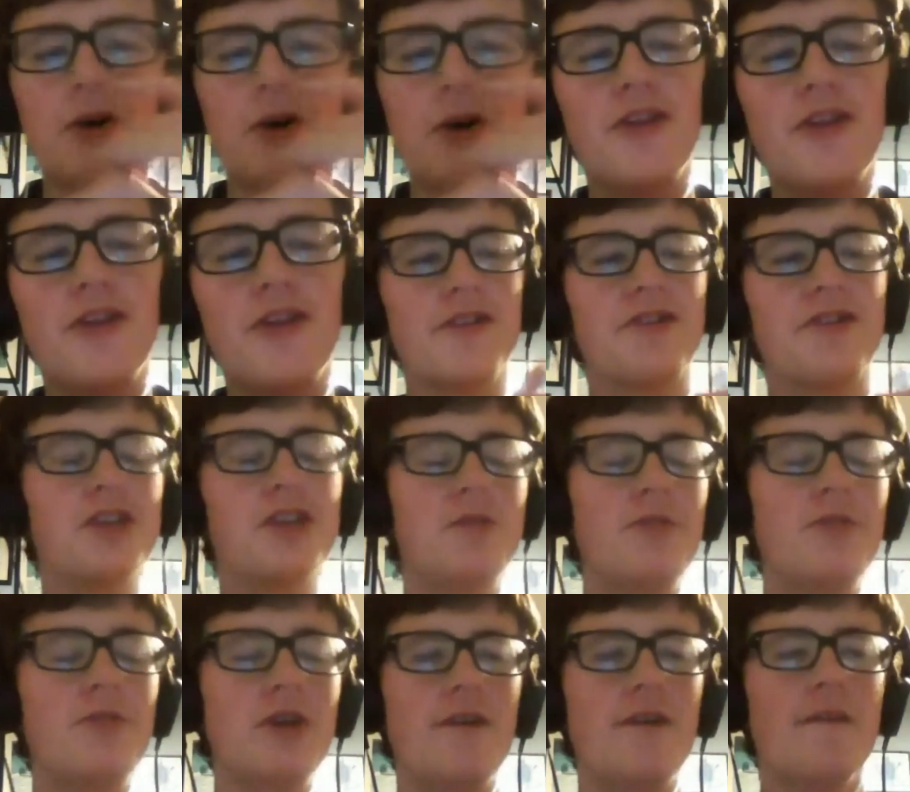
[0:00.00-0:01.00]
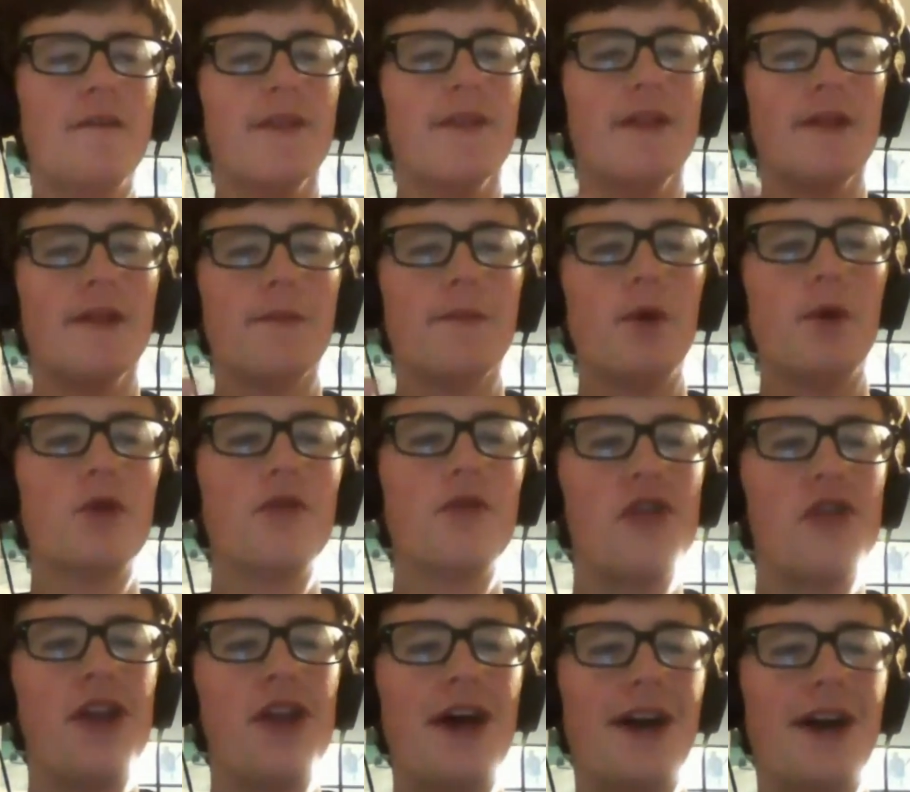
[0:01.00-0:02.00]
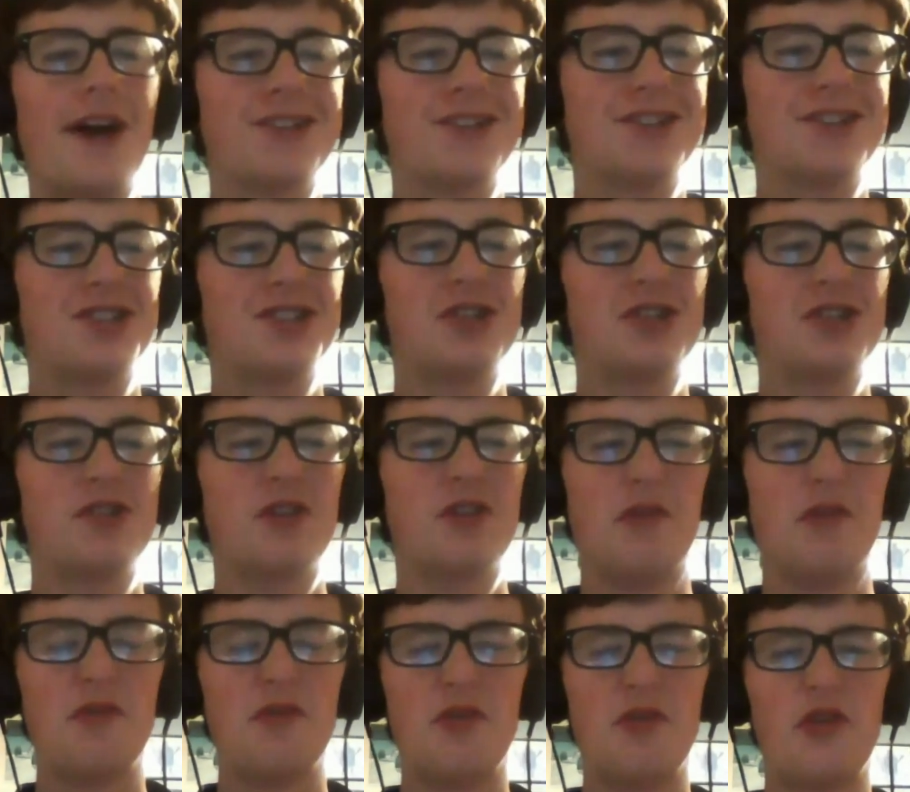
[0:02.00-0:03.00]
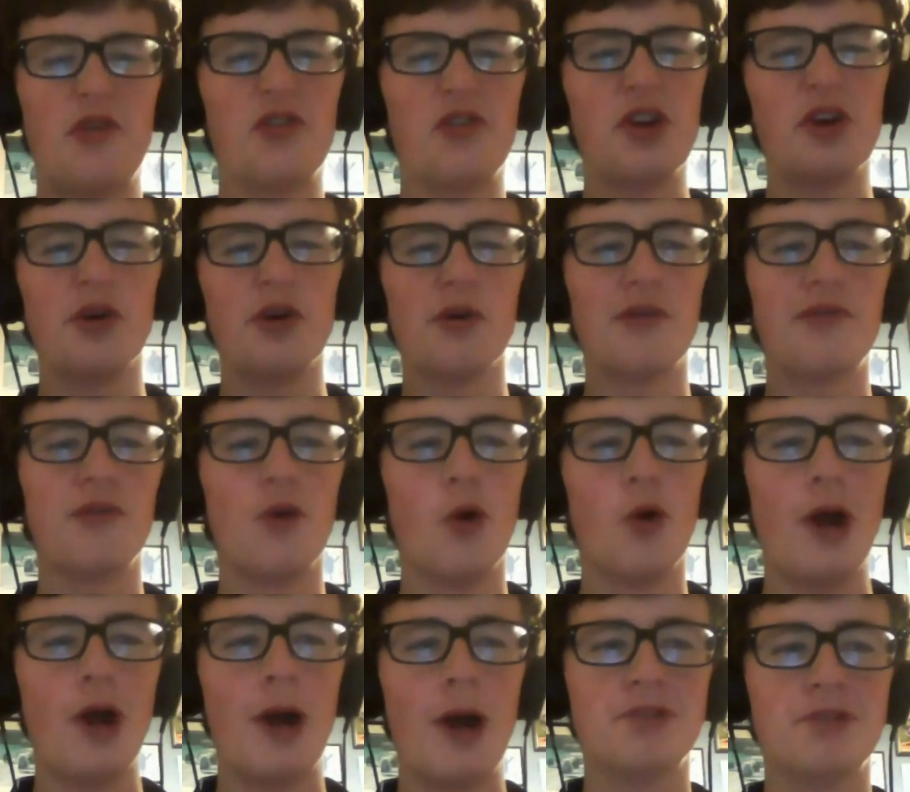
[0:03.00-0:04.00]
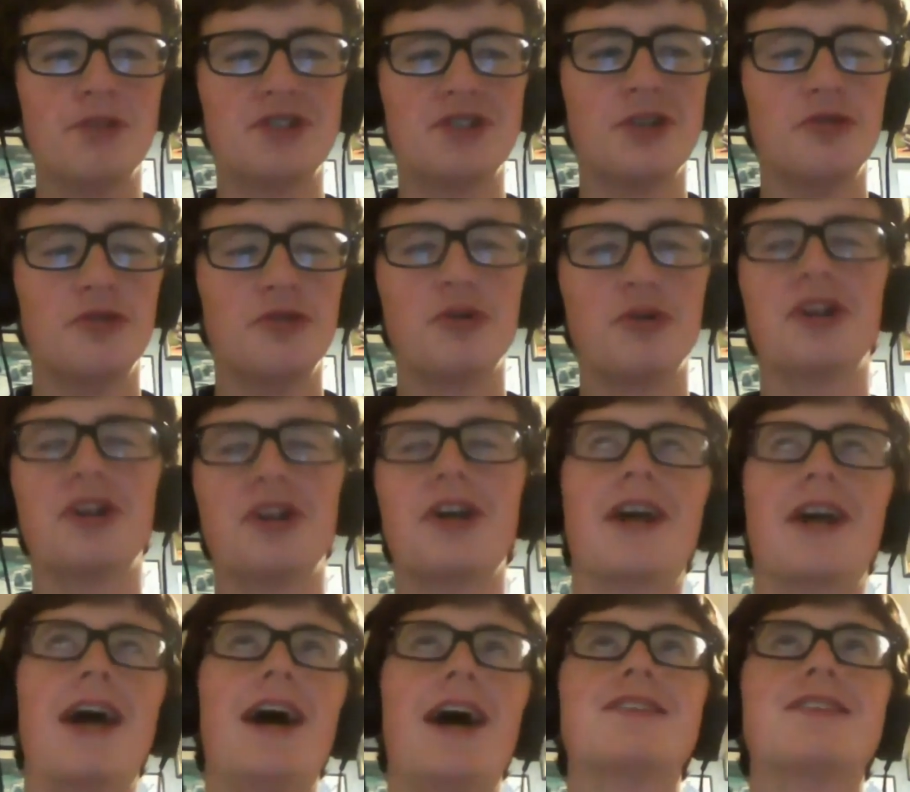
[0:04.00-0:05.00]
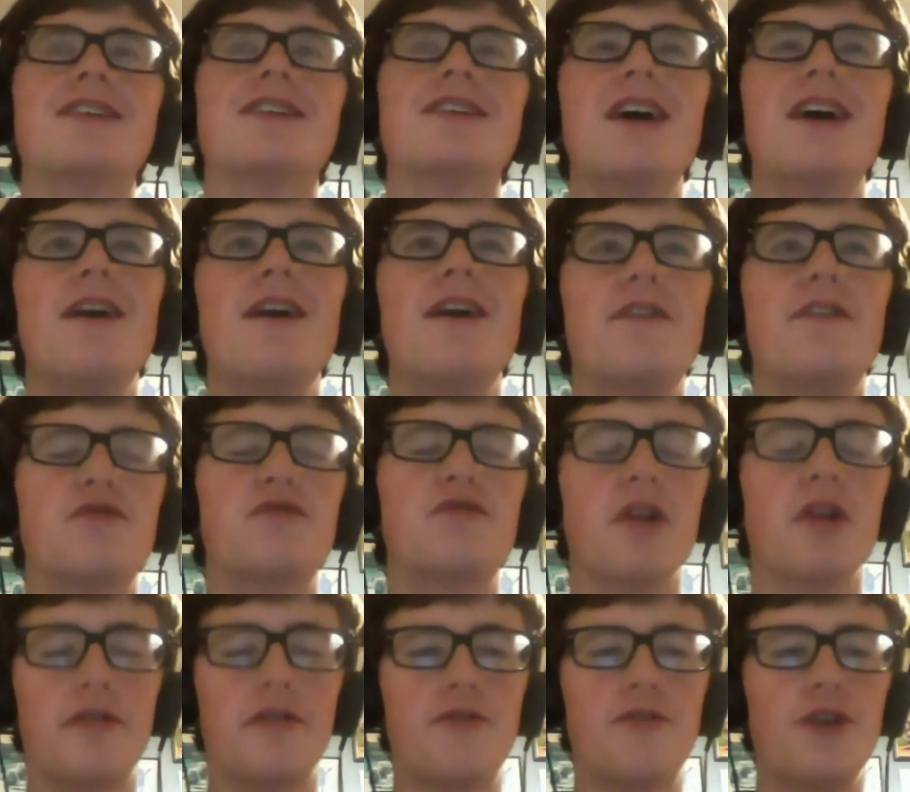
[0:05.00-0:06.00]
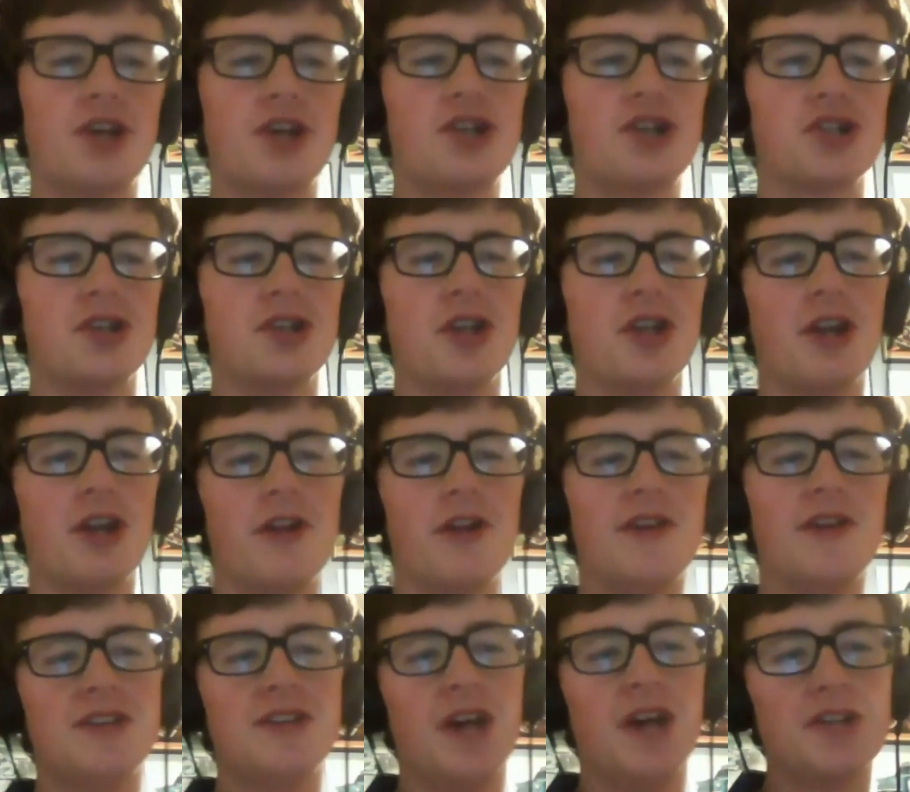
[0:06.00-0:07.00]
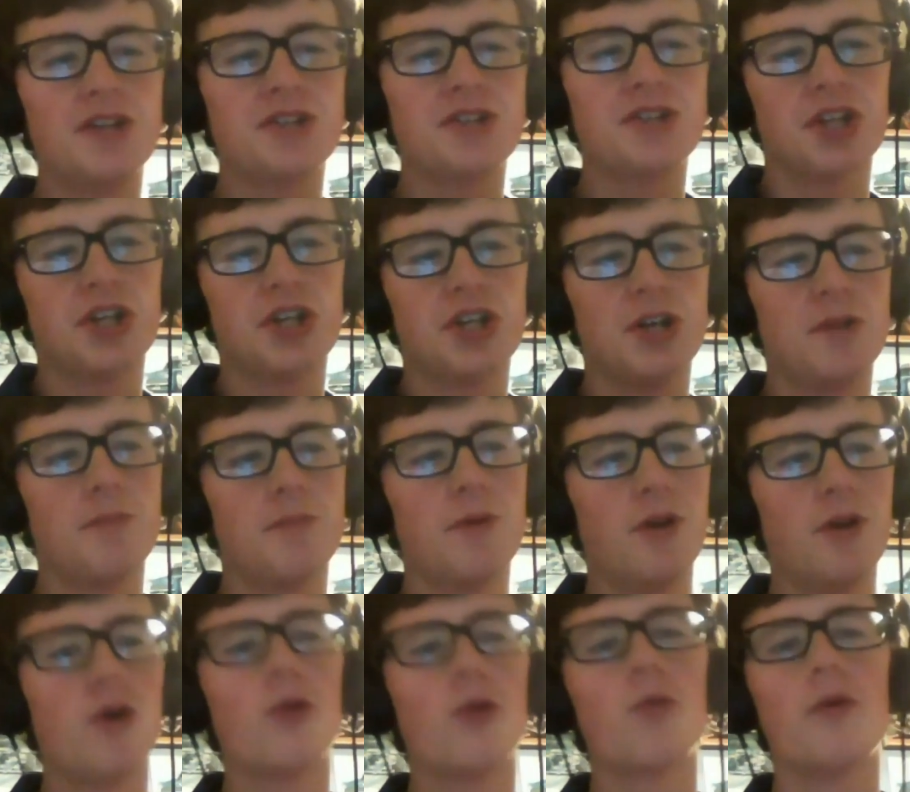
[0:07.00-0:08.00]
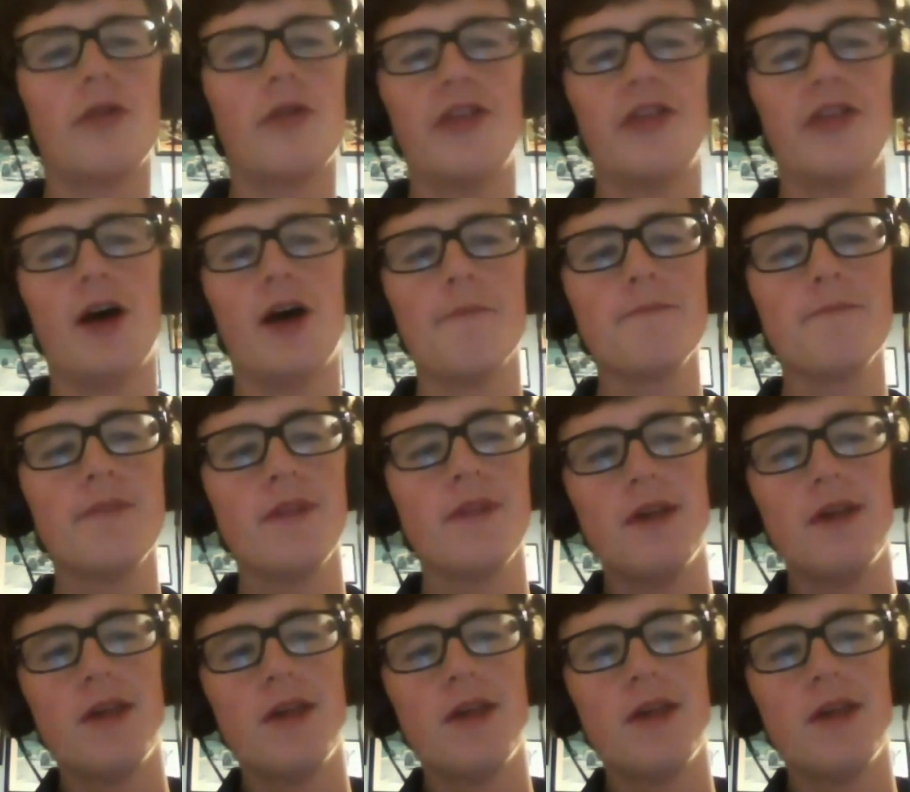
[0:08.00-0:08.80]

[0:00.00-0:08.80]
I think there's going to be, over the next sort of 3 or 4 episodes, we're going to get this real friction. And I think Danny's going to come along with them,